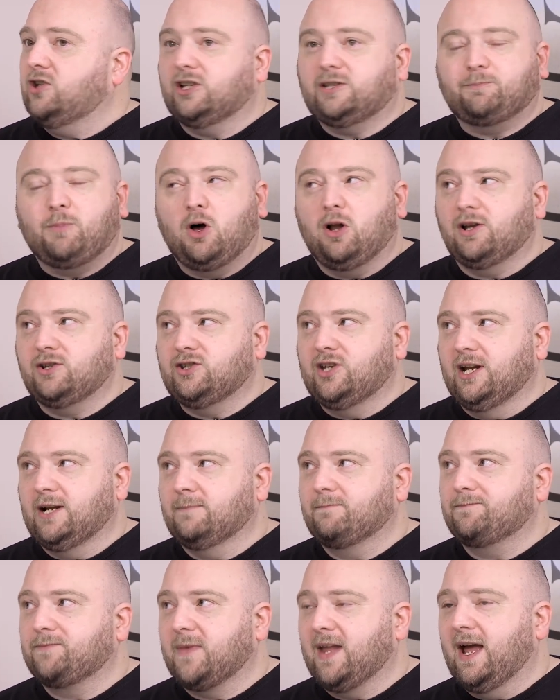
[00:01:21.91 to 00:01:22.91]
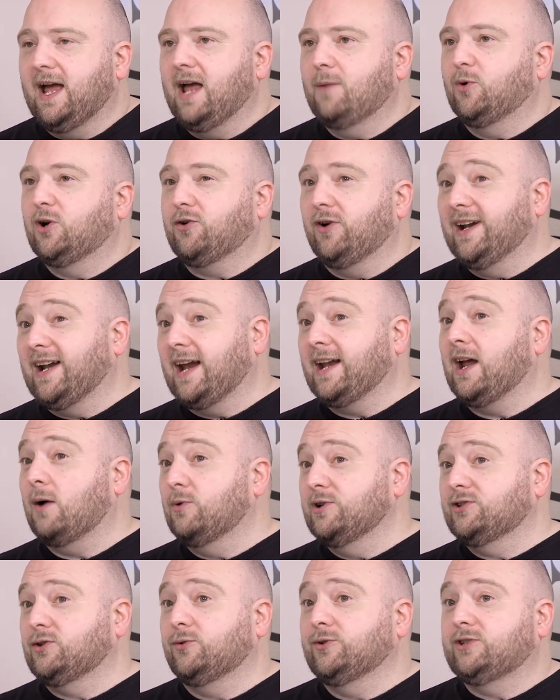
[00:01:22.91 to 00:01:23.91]
Just polishing Edward Green, and I
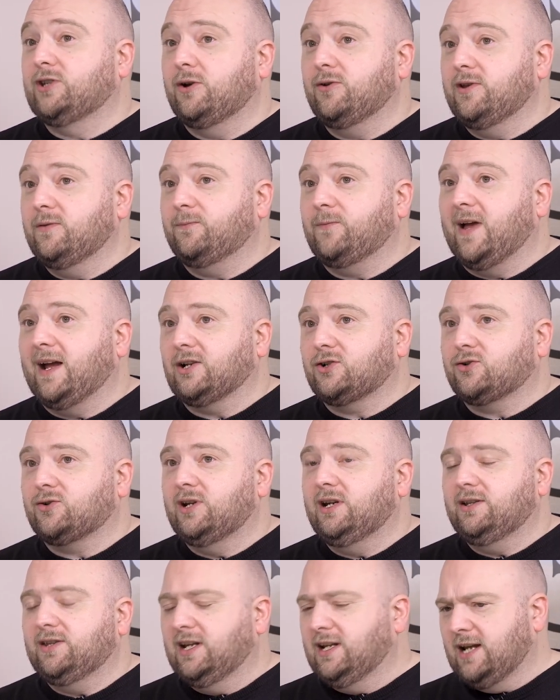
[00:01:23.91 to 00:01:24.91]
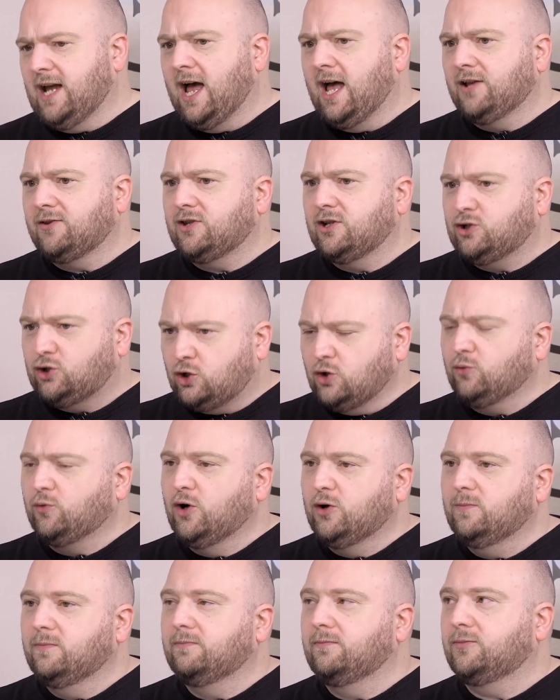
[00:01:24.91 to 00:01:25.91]
was also the factory, the shoe
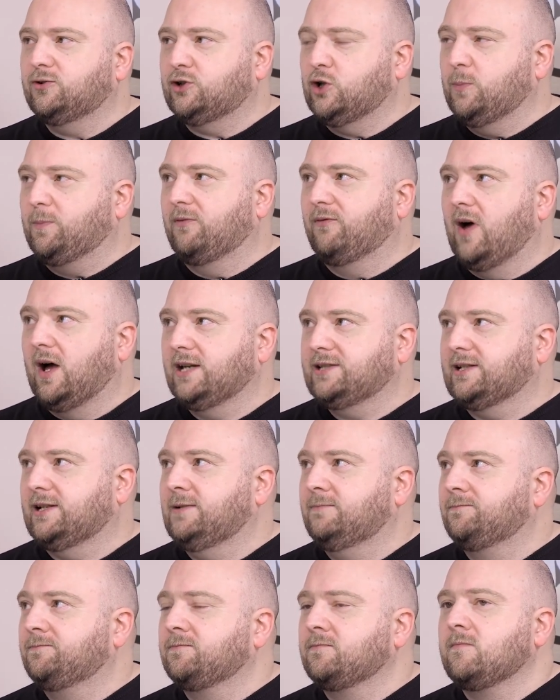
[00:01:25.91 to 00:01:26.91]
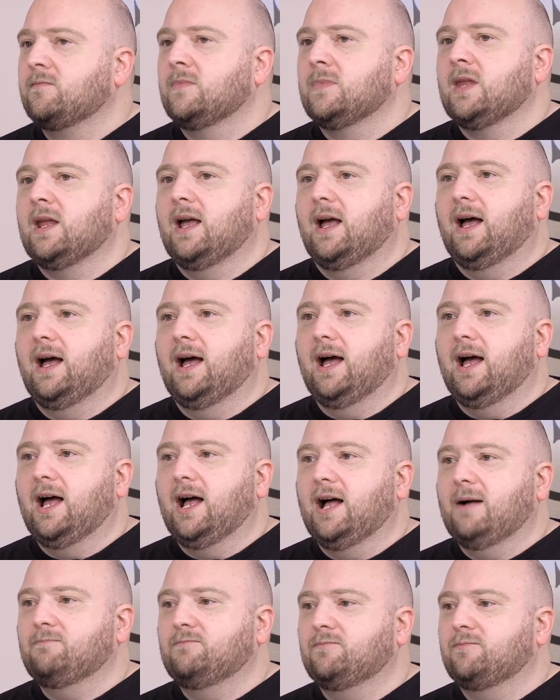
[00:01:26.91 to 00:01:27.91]
room supervisor. Okay.
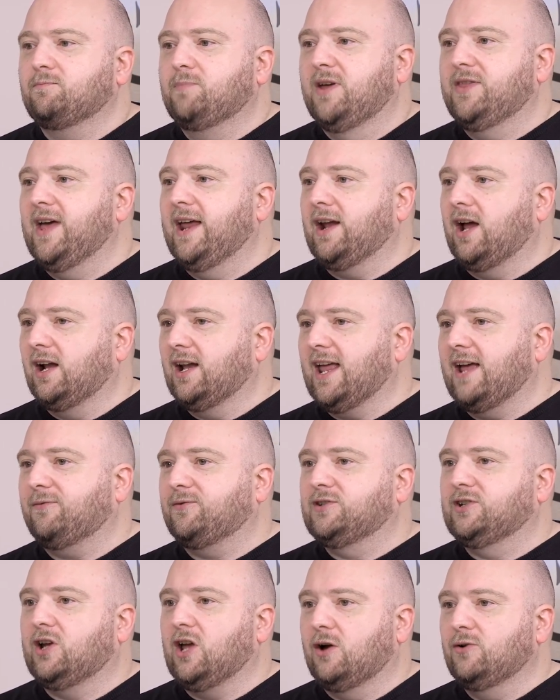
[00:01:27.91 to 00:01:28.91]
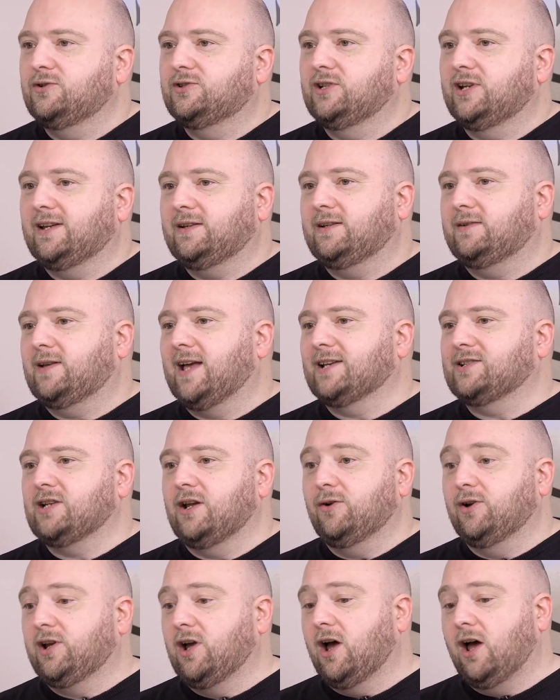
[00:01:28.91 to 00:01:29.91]
But then I left to go to
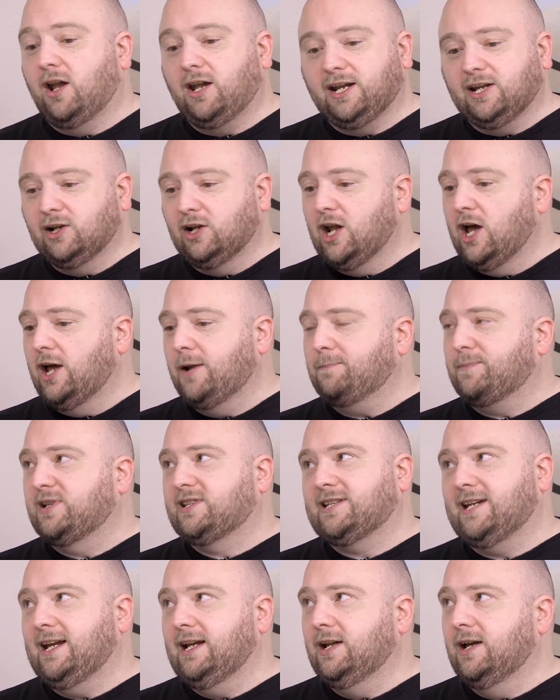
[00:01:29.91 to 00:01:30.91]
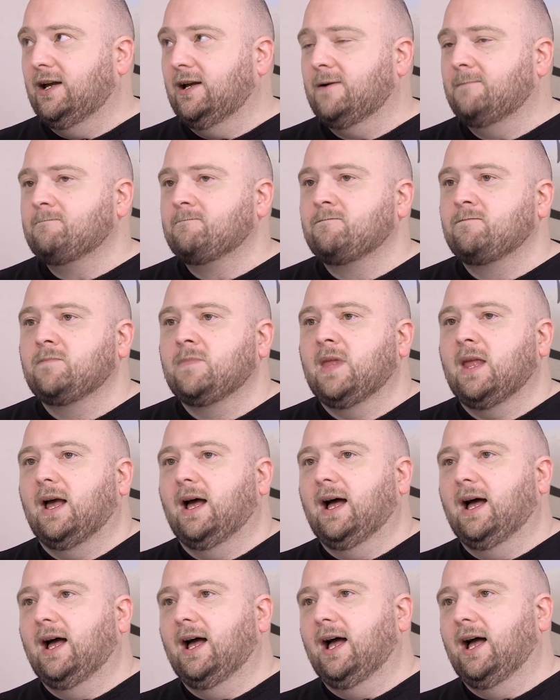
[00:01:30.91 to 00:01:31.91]
Gaziano and Girling and learn patina.
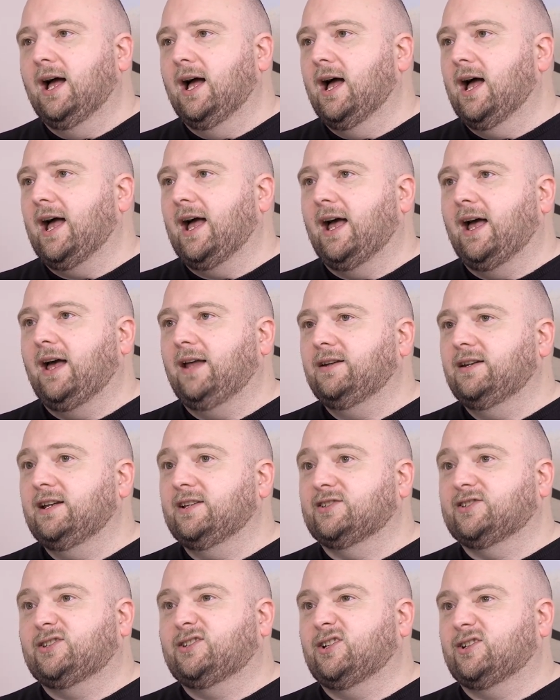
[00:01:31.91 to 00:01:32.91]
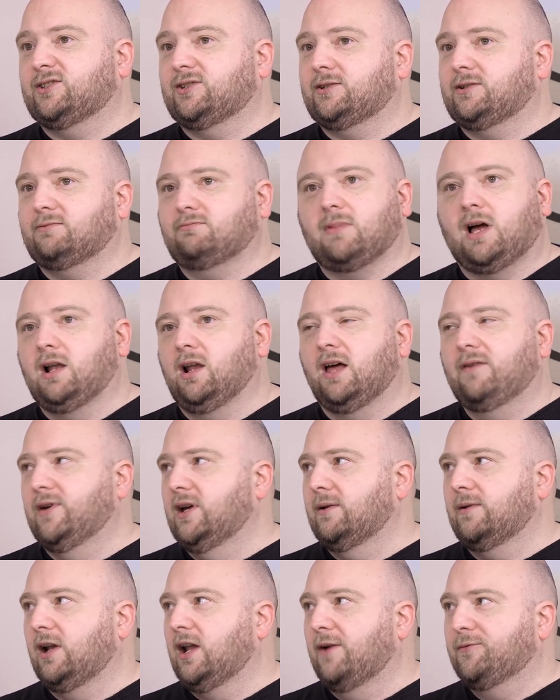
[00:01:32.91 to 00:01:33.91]
And it's just, I love
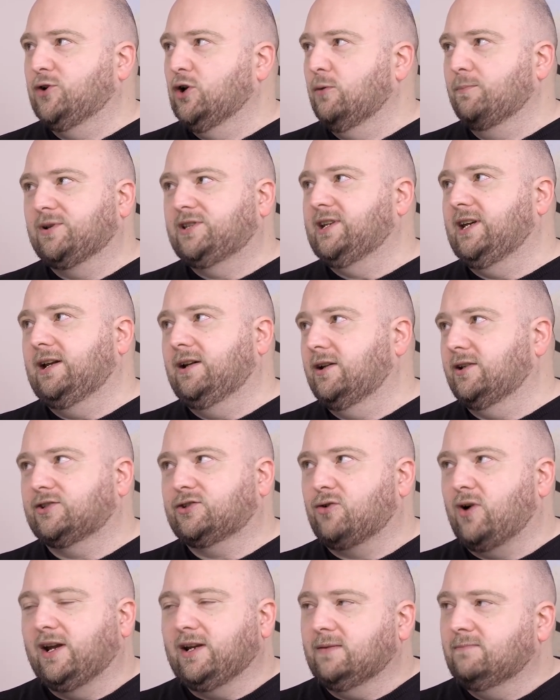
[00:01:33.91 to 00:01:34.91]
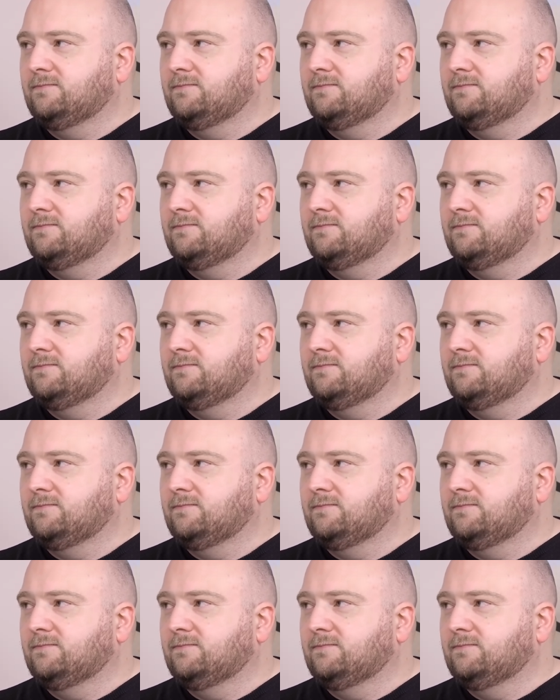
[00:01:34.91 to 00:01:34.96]
it. I love doing patina. It's great.